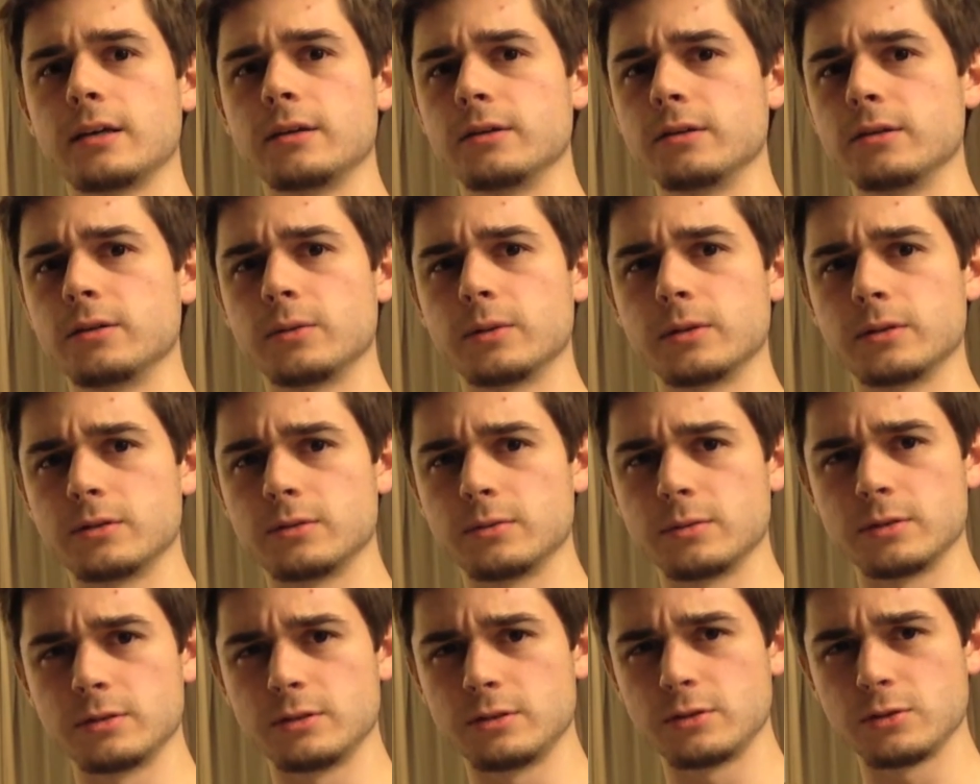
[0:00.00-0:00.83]
you're going
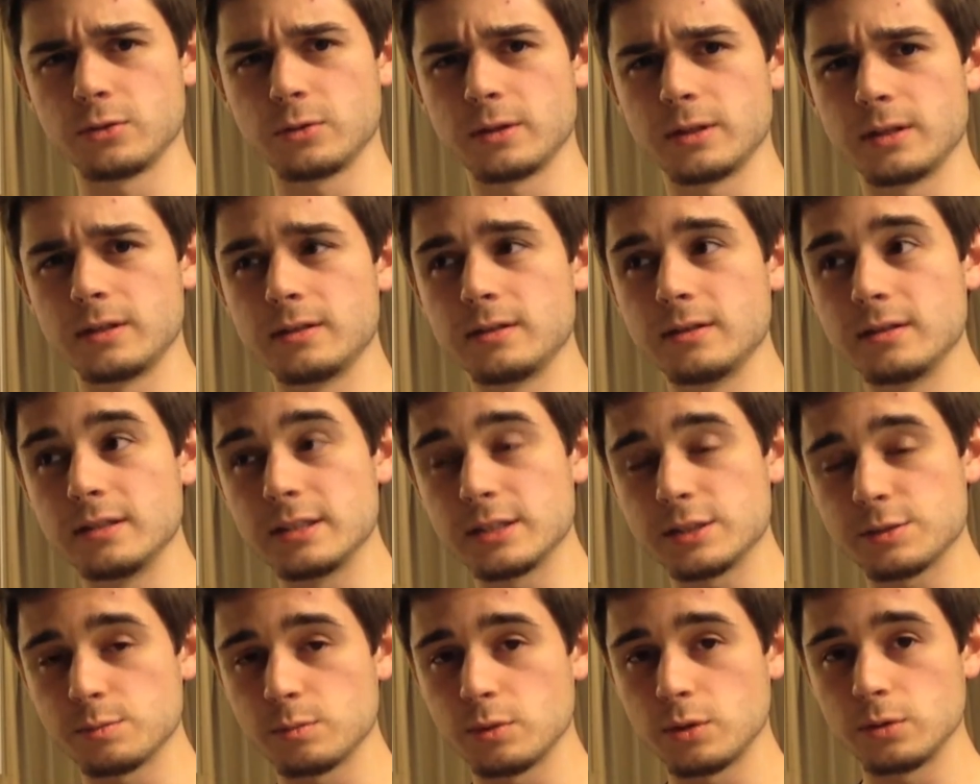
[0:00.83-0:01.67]
to enjoy
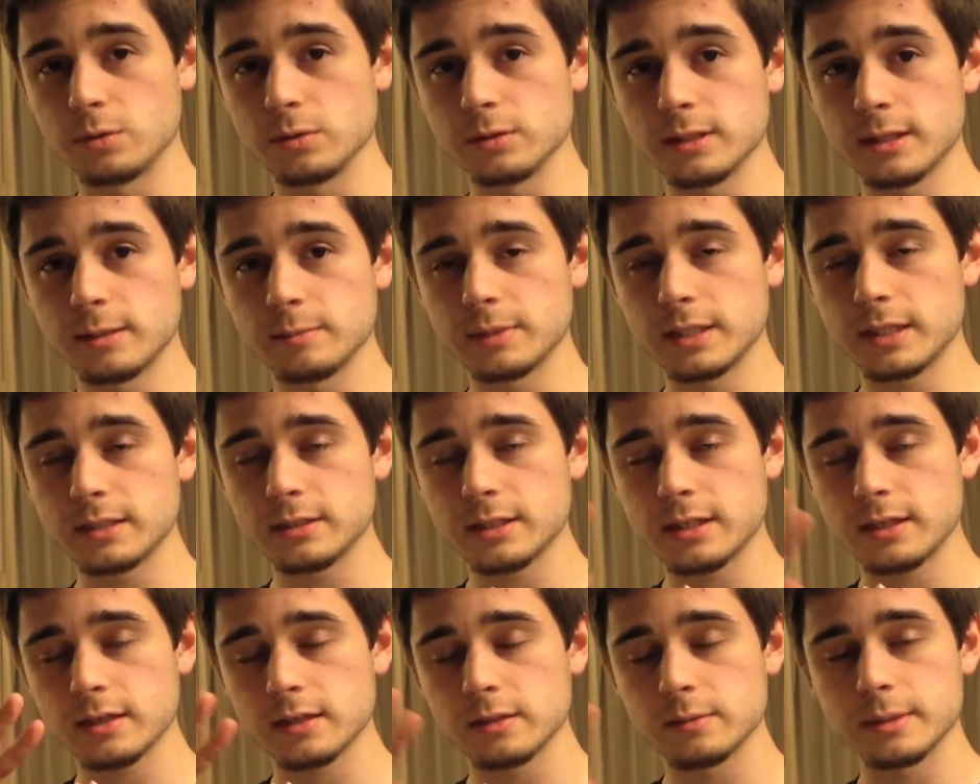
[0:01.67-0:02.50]
this mold. I'm not
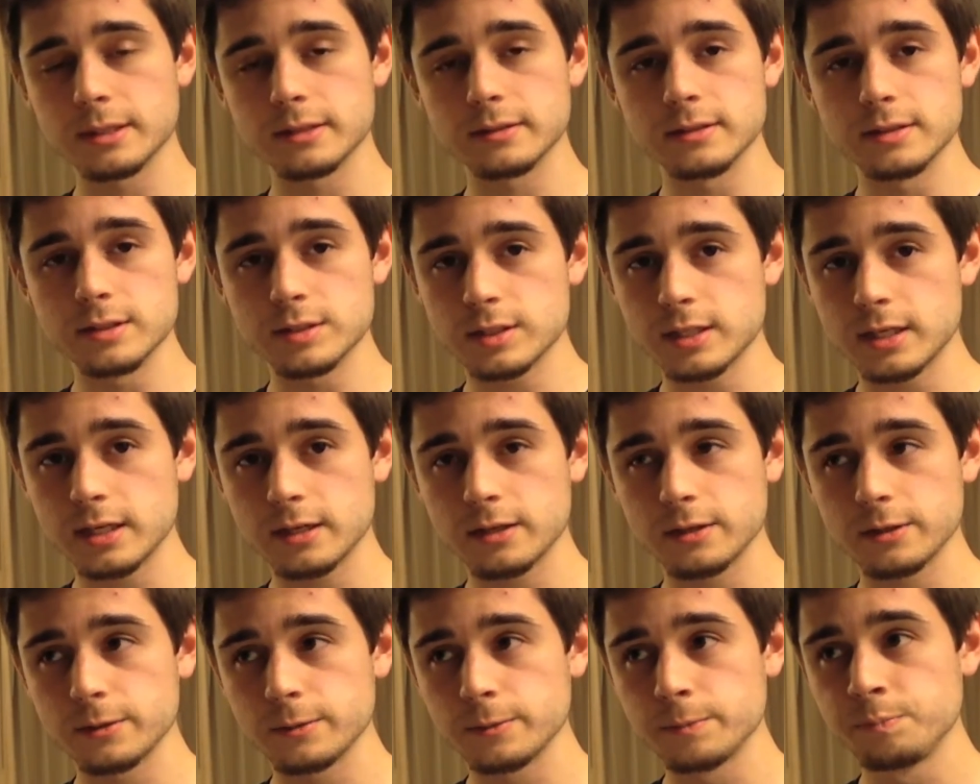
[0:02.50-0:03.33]
talking about this
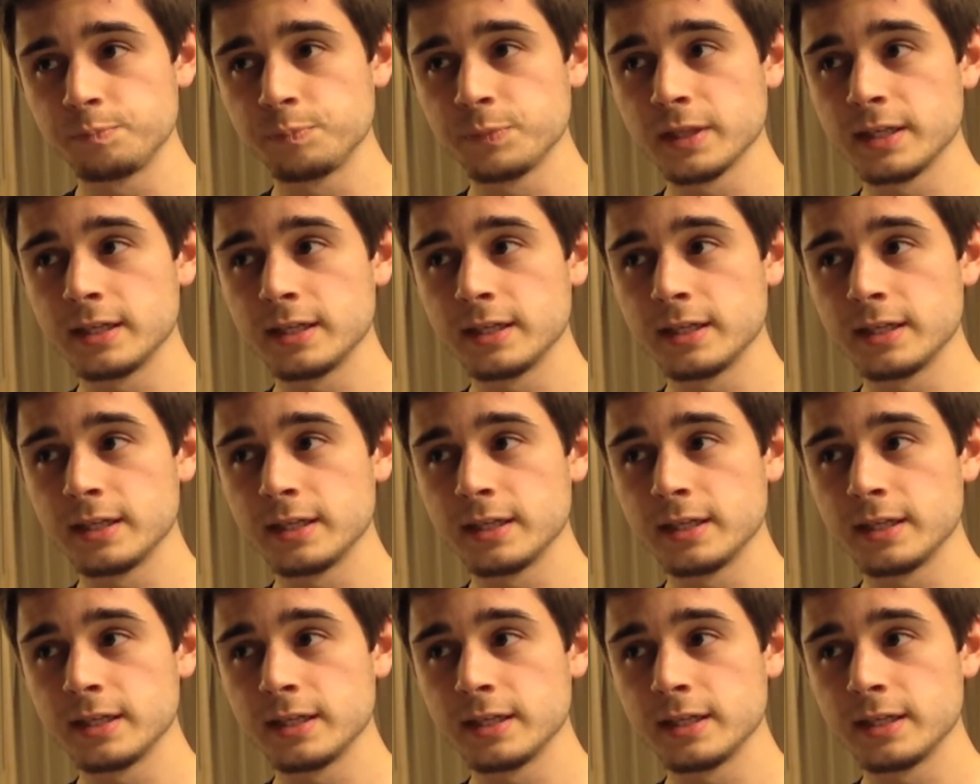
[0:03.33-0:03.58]
deco.